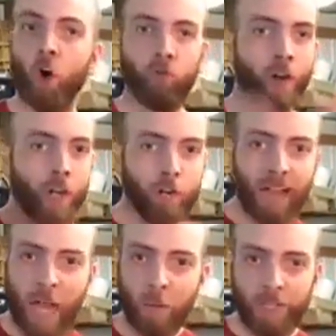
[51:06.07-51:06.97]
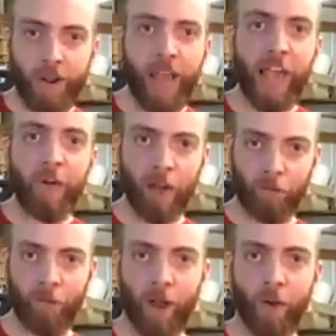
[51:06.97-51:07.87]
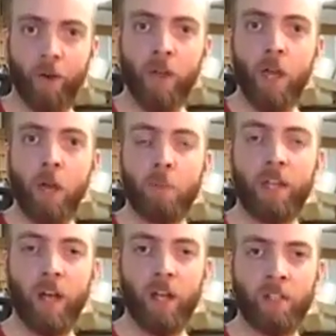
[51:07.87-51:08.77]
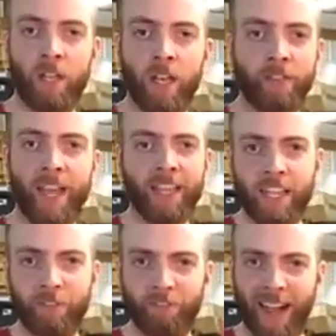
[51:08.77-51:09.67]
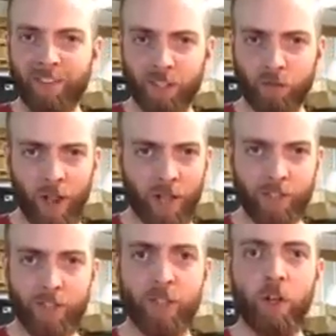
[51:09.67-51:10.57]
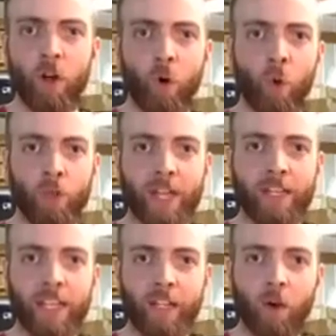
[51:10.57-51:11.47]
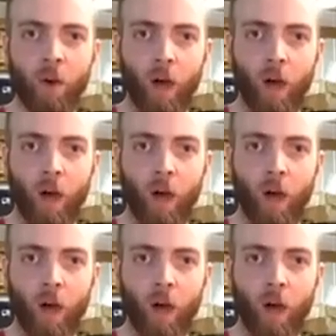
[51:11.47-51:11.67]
running around with their hair on fire because they need 5 struts or they need